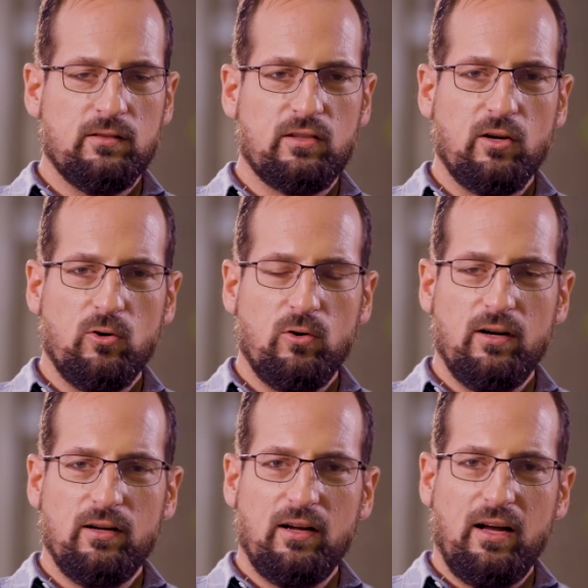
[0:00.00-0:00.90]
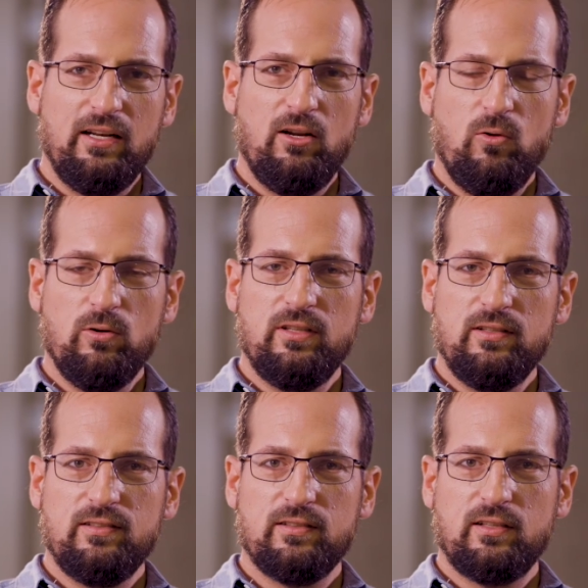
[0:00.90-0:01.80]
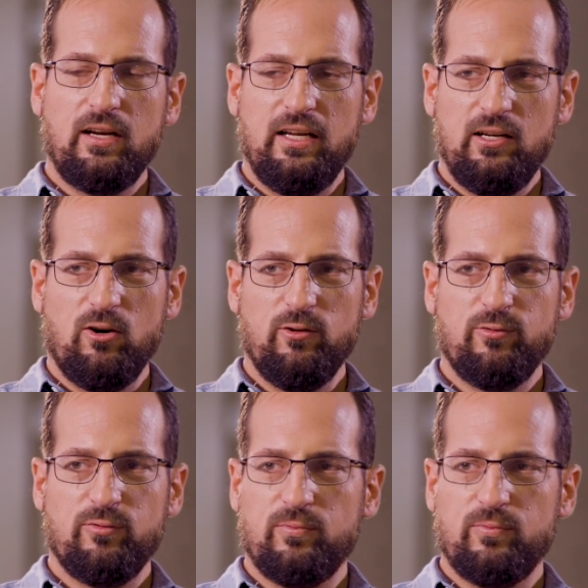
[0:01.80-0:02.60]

So I know this kind of